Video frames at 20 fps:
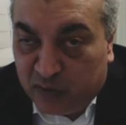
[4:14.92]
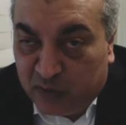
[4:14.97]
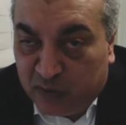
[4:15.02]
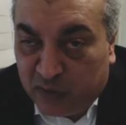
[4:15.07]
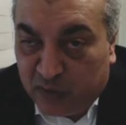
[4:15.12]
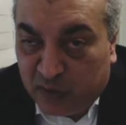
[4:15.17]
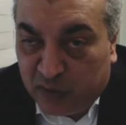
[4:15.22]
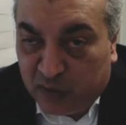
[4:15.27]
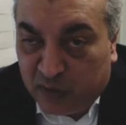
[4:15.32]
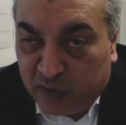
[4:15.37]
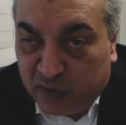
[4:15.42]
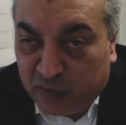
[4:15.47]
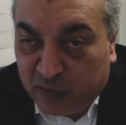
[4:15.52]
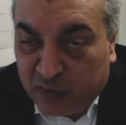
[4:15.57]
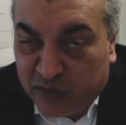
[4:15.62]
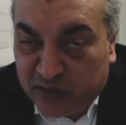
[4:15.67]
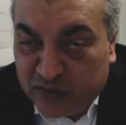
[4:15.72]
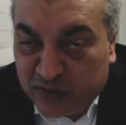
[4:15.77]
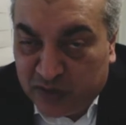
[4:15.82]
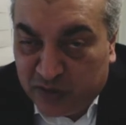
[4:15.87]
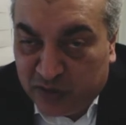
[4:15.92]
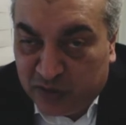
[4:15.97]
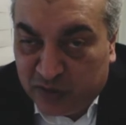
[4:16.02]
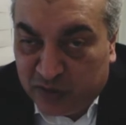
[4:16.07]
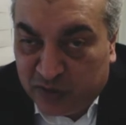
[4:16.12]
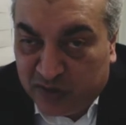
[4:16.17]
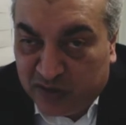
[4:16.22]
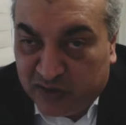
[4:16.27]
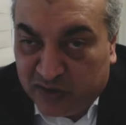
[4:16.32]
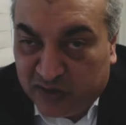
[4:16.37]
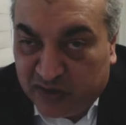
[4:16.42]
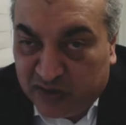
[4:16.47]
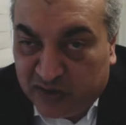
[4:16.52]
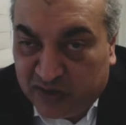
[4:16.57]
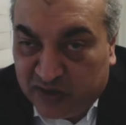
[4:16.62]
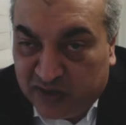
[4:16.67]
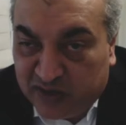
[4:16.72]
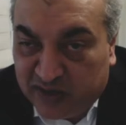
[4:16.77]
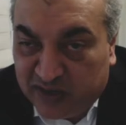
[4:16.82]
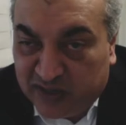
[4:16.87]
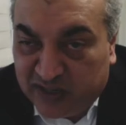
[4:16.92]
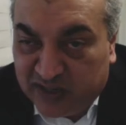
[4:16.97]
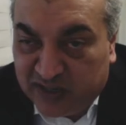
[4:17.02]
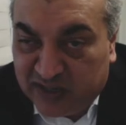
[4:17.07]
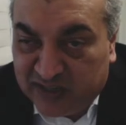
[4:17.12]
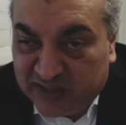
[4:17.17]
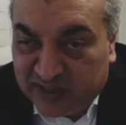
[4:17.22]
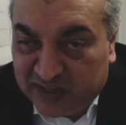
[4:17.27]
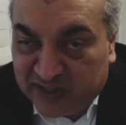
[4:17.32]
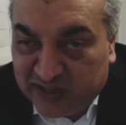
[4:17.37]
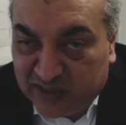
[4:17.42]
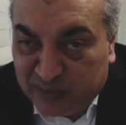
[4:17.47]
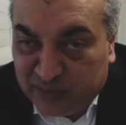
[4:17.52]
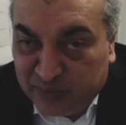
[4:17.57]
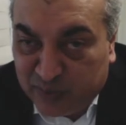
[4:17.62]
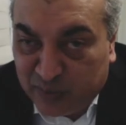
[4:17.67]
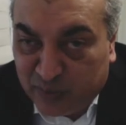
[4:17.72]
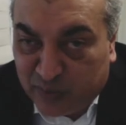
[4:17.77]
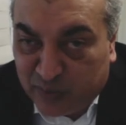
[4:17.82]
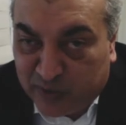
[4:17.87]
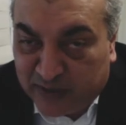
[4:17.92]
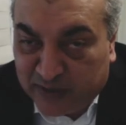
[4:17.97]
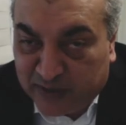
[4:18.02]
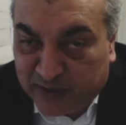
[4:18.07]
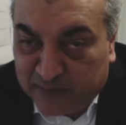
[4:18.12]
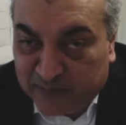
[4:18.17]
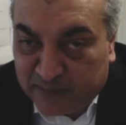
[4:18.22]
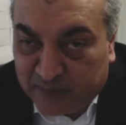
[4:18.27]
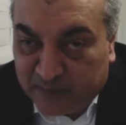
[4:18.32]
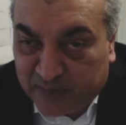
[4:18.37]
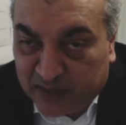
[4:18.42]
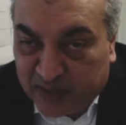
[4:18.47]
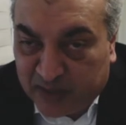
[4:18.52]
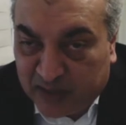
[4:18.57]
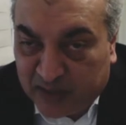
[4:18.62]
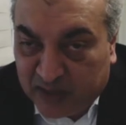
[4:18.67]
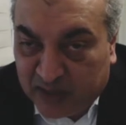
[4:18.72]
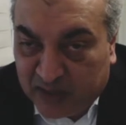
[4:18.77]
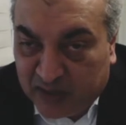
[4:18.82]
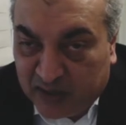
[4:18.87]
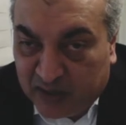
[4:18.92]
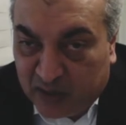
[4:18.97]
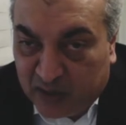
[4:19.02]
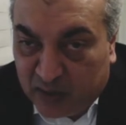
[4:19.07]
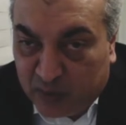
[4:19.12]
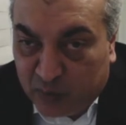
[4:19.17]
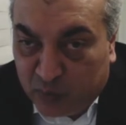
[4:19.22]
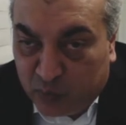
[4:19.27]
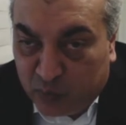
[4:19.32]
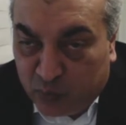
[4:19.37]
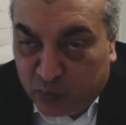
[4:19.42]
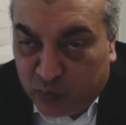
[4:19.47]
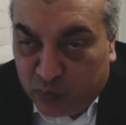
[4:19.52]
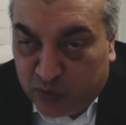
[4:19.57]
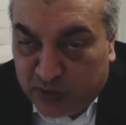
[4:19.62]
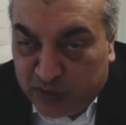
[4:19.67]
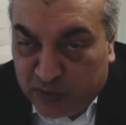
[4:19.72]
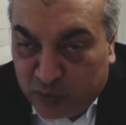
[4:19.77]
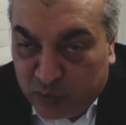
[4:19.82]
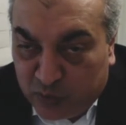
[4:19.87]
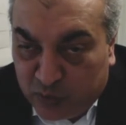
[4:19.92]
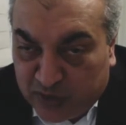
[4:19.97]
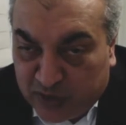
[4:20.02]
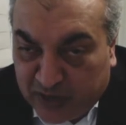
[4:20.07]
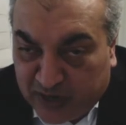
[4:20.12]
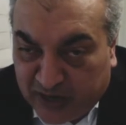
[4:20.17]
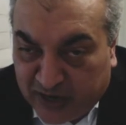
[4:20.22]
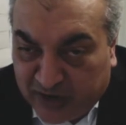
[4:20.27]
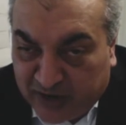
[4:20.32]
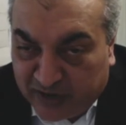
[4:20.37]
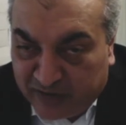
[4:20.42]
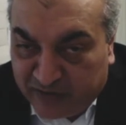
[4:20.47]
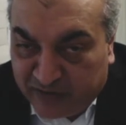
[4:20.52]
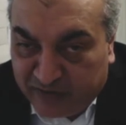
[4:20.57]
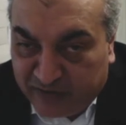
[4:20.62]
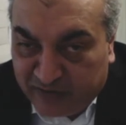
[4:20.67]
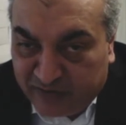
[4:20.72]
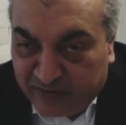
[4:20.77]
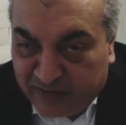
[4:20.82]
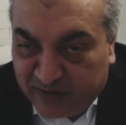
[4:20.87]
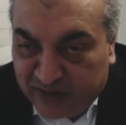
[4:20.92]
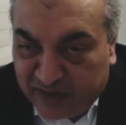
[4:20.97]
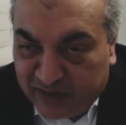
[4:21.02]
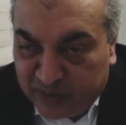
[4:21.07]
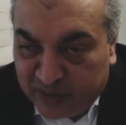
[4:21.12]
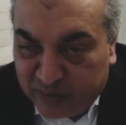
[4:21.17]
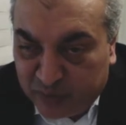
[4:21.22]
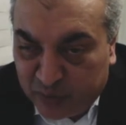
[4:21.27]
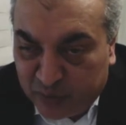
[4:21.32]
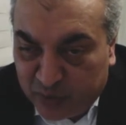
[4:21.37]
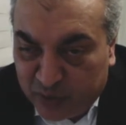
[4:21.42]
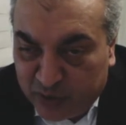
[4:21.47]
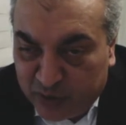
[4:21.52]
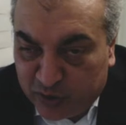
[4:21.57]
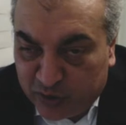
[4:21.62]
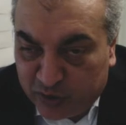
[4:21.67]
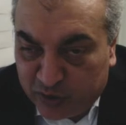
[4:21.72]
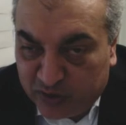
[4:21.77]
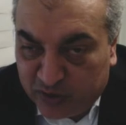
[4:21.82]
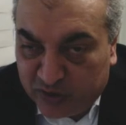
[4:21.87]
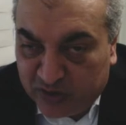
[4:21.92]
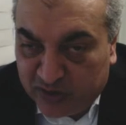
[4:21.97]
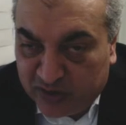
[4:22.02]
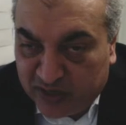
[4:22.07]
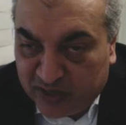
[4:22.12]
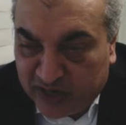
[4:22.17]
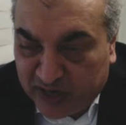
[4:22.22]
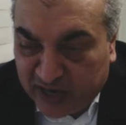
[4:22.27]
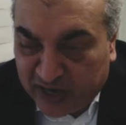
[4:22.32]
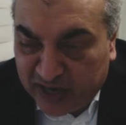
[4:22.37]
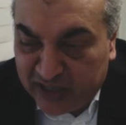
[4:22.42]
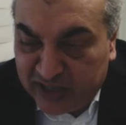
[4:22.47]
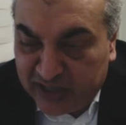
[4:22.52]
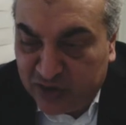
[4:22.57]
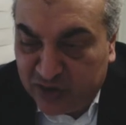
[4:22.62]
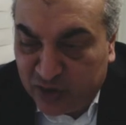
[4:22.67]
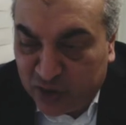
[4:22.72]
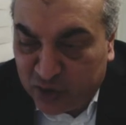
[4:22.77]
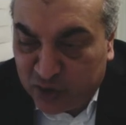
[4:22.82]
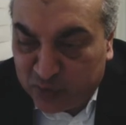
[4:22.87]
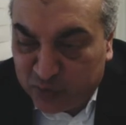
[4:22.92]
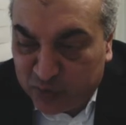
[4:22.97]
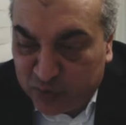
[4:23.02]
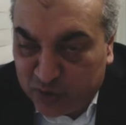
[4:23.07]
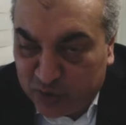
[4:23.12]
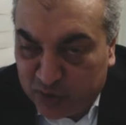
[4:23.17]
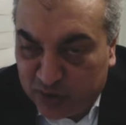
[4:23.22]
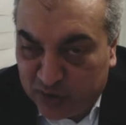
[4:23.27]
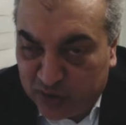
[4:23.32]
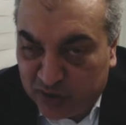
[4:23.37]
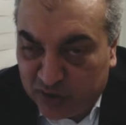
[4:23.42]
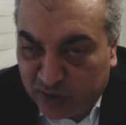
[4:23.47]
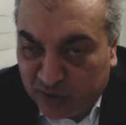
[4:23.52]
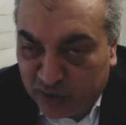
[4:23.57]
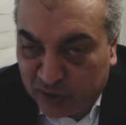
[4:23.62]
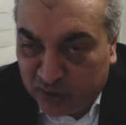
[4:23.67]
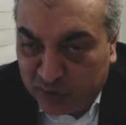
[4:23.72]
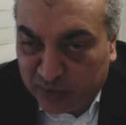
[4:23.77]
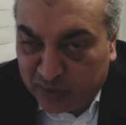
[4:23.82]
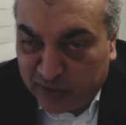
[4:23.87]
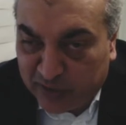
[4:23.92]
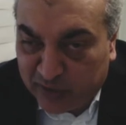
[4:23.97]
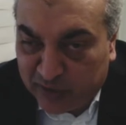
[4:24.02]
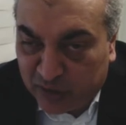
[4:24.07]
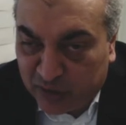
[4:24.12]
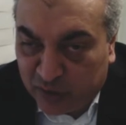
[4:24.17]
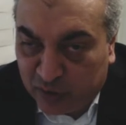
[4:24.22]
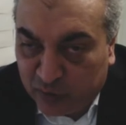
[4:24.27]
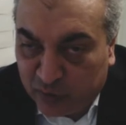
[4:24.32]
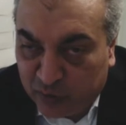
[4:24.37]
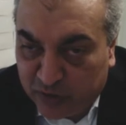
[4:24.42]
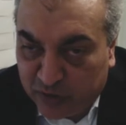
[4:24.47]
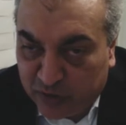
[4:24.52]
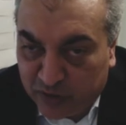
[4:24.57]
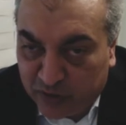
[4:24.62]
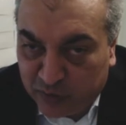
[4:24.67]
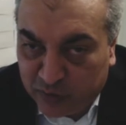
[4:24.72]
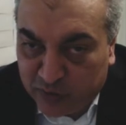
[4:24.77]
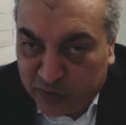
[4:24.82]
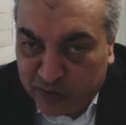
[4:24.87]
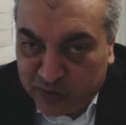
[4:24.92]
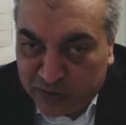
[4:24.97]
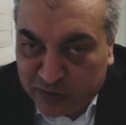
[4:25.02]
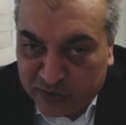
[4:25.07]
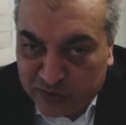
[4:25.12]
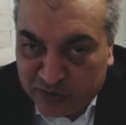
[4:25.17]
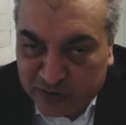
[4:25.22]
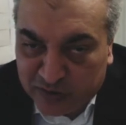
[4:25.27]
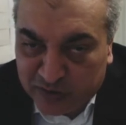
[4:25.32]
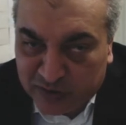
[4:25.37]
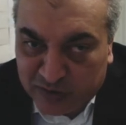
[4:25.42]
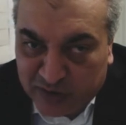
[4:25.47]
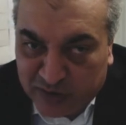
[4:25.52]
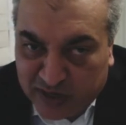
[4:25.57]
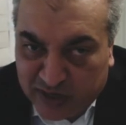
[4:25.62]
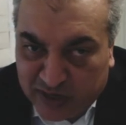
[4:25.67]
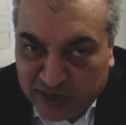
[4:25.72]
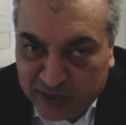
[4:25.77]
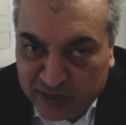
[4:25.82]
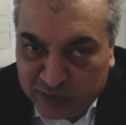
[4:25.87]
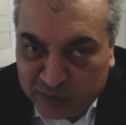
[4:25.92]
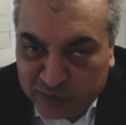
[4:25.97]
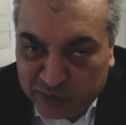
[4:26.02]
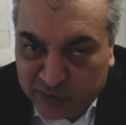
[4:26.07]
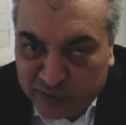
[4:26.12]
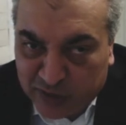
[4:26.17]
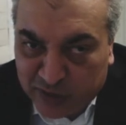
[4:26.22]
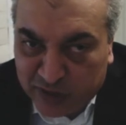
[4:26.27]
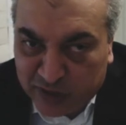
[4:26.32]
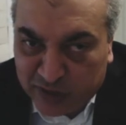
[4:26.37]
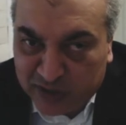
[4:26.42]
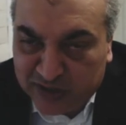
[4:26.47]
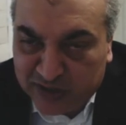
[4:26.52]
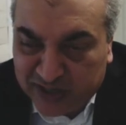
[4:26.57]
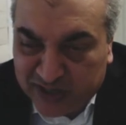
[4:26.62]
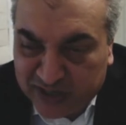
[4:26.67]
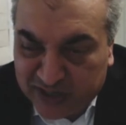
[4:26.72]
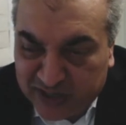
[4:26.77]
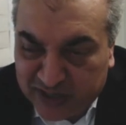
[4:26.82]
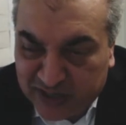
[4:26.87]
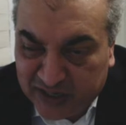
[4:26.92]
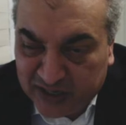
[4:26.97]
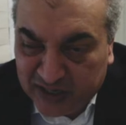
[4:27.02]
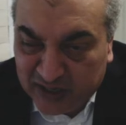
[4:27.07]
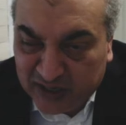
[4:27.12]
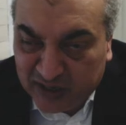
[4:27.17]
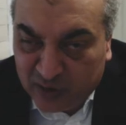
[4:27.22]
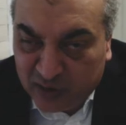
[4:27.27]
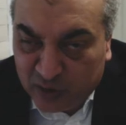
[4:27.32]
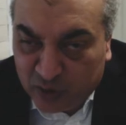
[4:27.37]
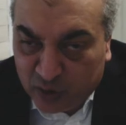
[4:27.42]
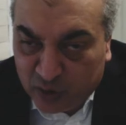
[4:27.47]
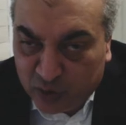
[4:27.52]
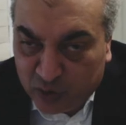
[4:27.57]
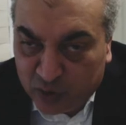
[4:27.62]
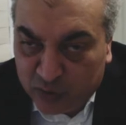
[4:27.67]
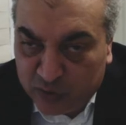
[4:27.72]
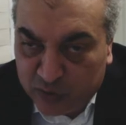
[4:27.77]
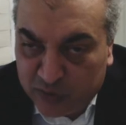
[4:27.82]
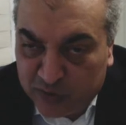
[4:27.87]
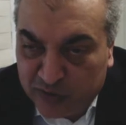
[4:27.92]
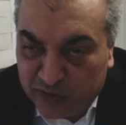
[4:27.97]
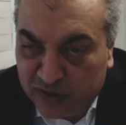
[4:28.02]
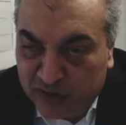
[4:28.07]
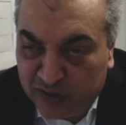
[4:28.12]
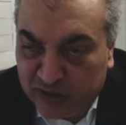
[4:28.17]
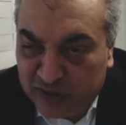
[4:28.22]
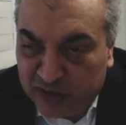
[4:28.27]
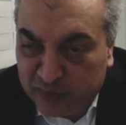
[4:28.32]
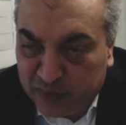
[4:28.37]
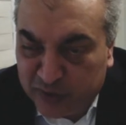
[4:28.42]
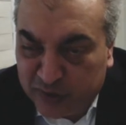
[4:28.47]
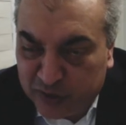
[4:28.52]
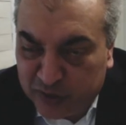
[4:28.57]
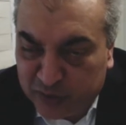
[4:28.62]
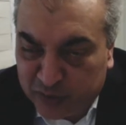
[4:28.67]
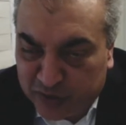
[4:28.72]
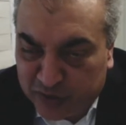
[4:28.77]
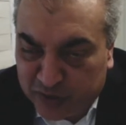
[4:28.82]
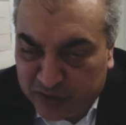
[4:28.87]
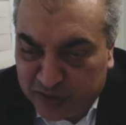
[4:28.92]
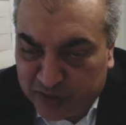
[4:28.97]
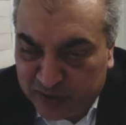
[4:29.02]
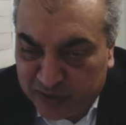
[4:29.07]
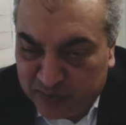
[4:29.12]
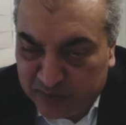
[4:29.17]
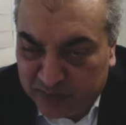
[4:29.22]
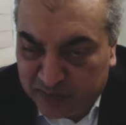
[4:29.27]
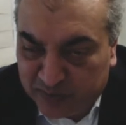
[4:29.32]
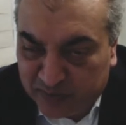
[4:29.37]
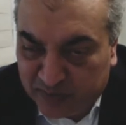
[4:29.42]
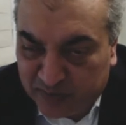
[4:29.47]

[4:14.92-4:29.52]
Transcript: the question is a simple one. We don't have in Mauritius any judgments on the matter, whether the question as regards netting or as regards depositories.